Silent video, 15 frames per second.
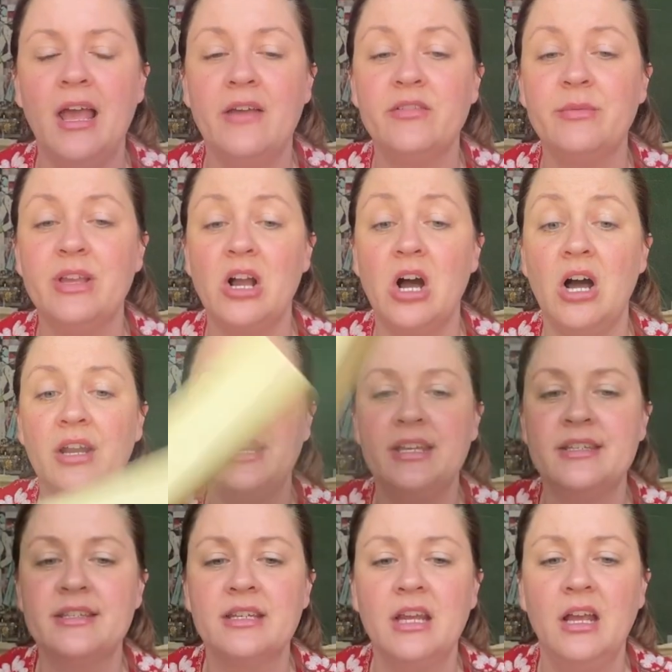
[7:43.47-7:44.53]
To be
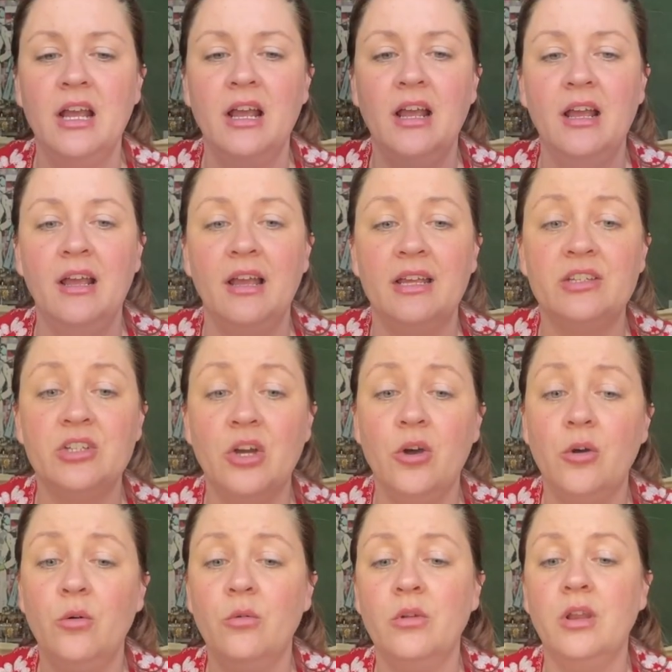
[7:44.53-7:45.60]
honest, I
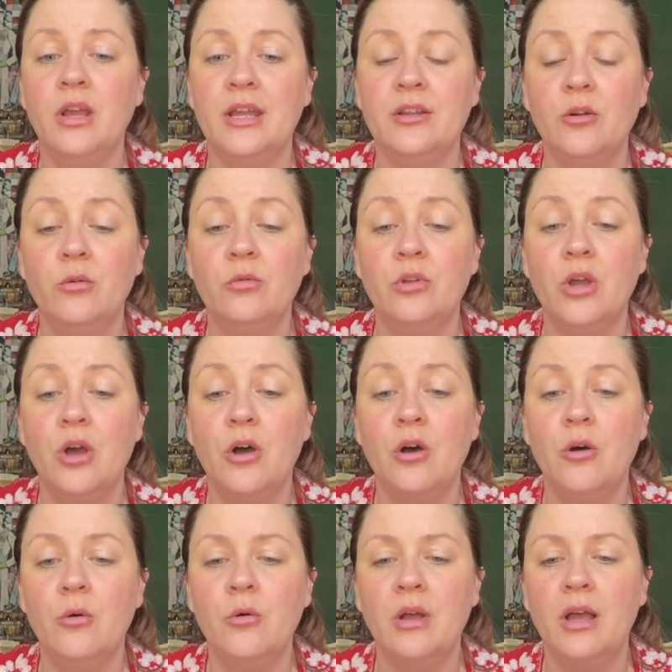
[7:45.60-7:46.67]
don't, I don't
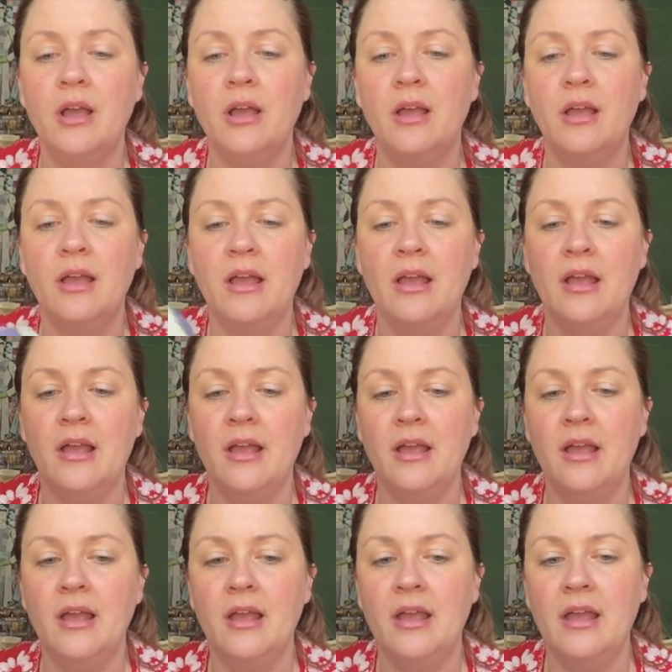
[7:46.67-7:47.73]
know
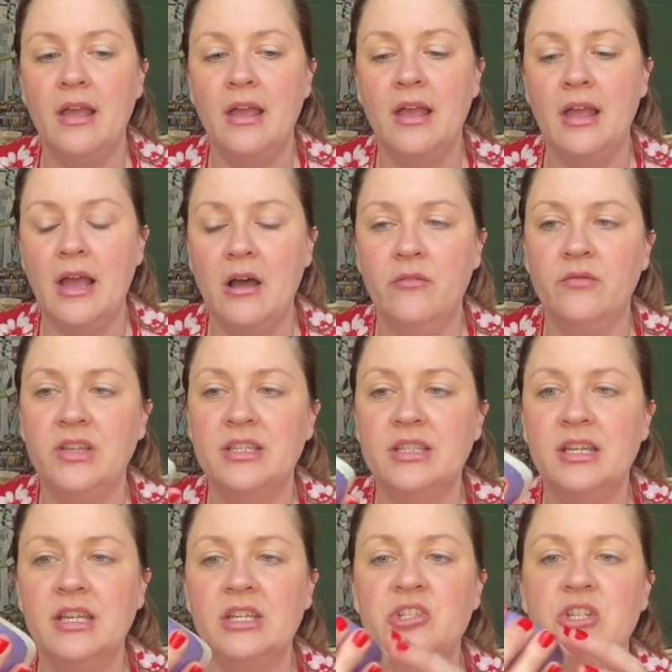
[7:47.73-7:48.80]
how
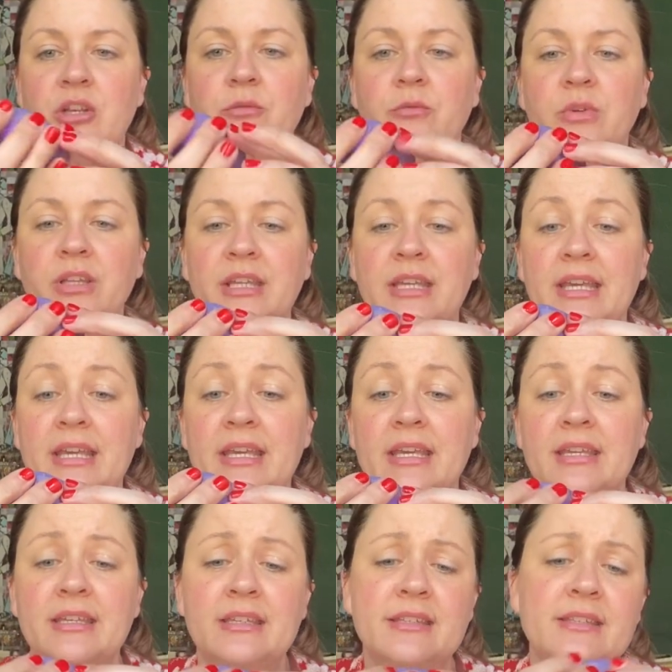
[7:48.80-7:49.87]
vintage it really
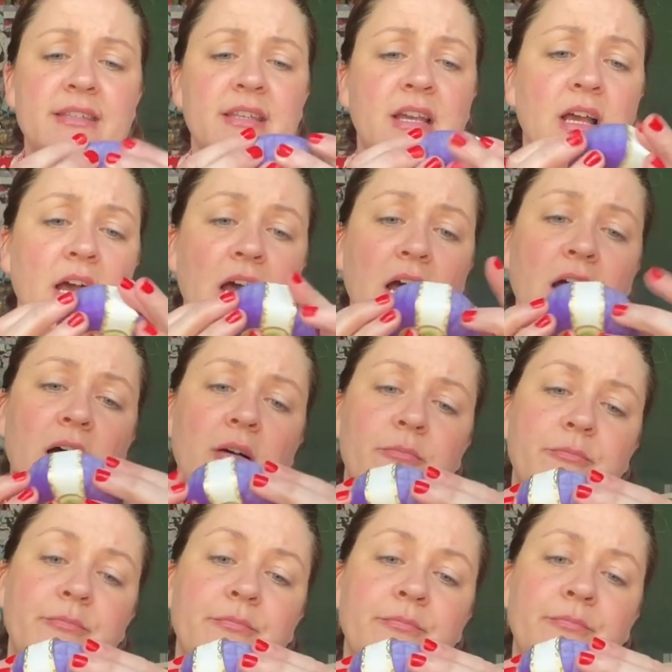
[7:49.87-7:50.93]
is.
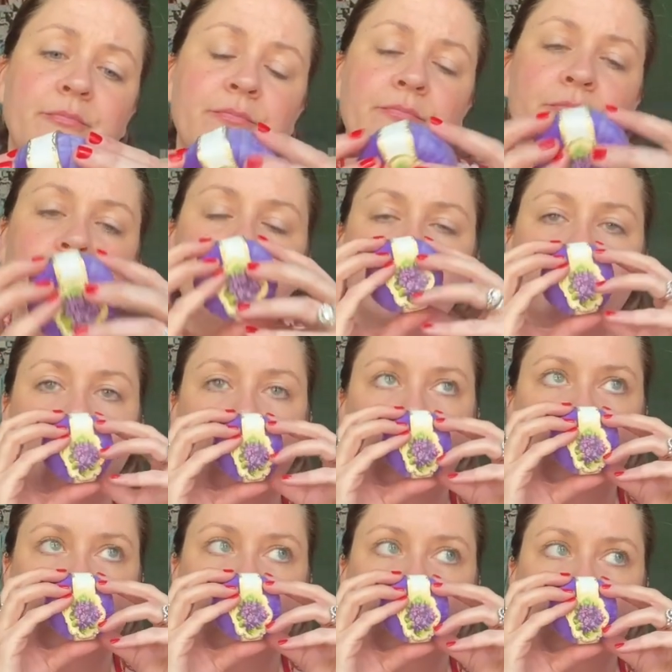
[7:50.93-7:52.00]
Um,
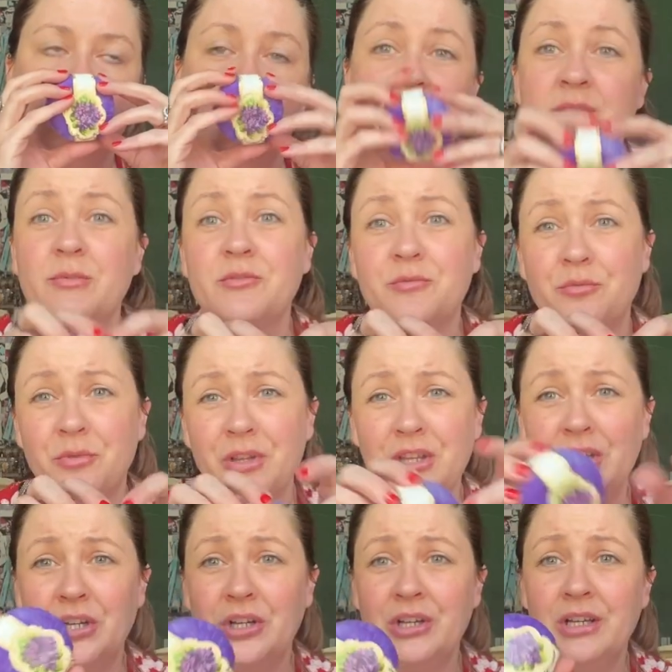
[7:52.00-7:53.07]
it smells
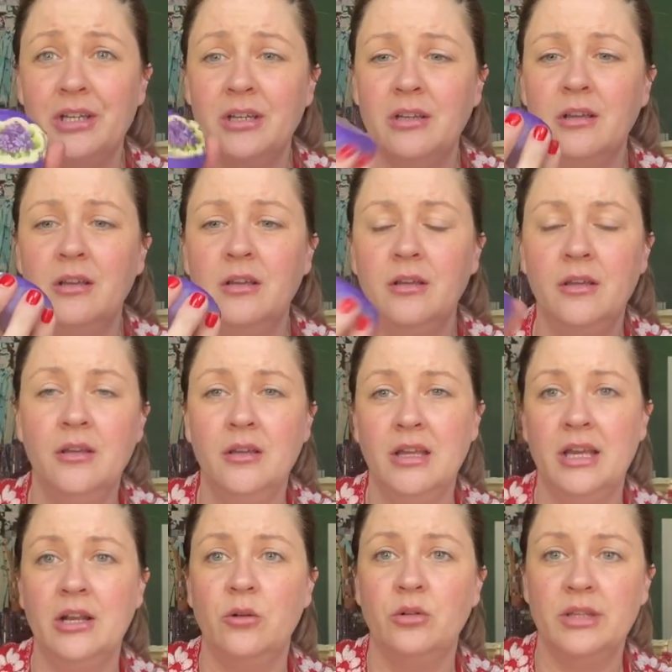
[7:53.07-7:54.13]
really good.
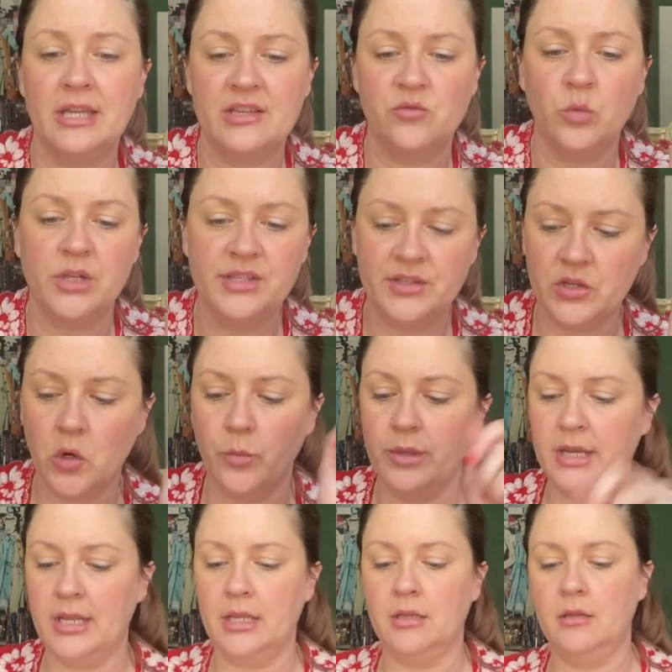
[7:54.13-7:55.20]
And it only has one soap
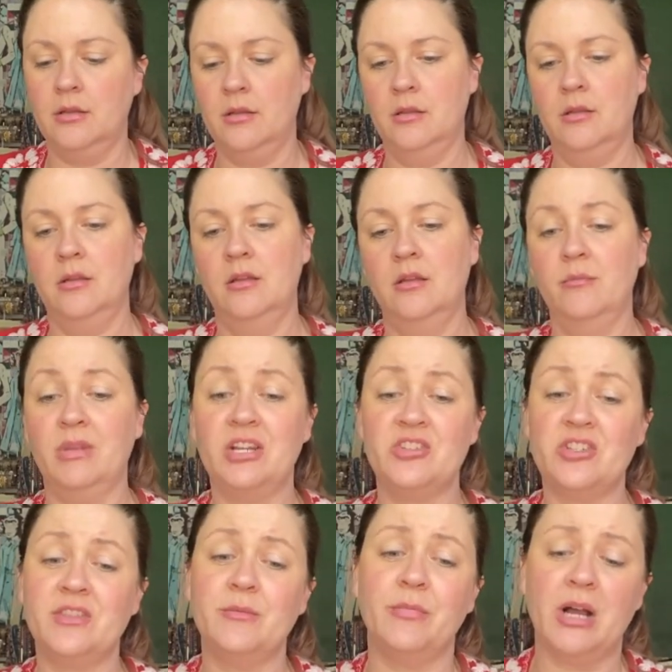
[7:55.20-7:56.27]
in it. But I just
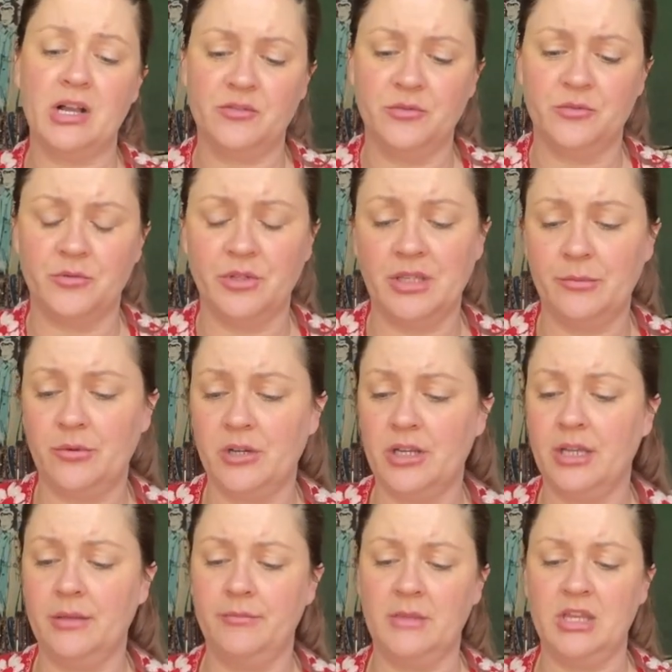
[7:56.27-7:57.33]
thought the box was really pretty.